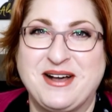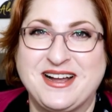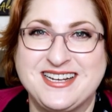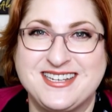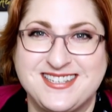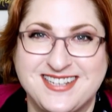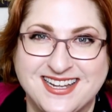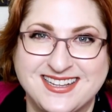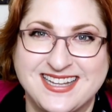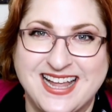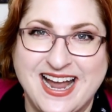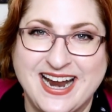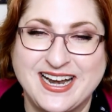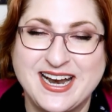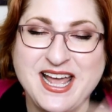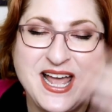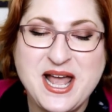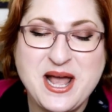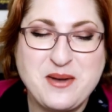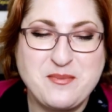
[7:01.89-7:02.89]
on deadline,
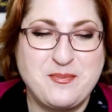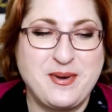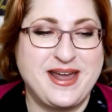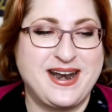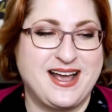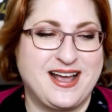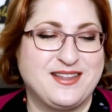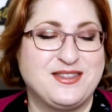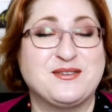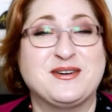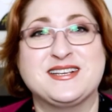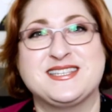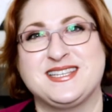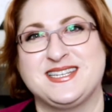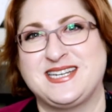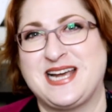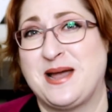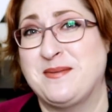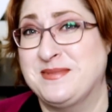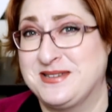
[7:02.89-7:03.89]
but uh, the rest of
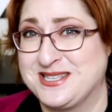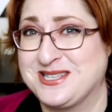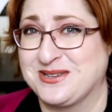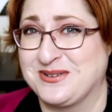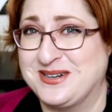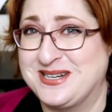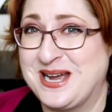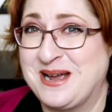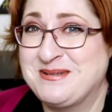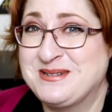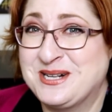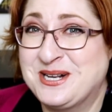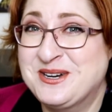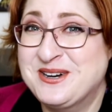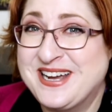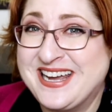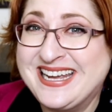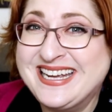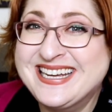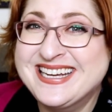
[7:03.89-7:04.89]
the time it's three times a
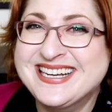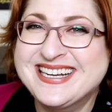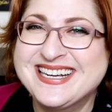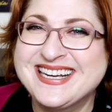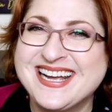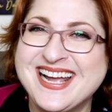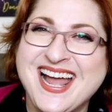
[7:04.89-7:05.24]
week.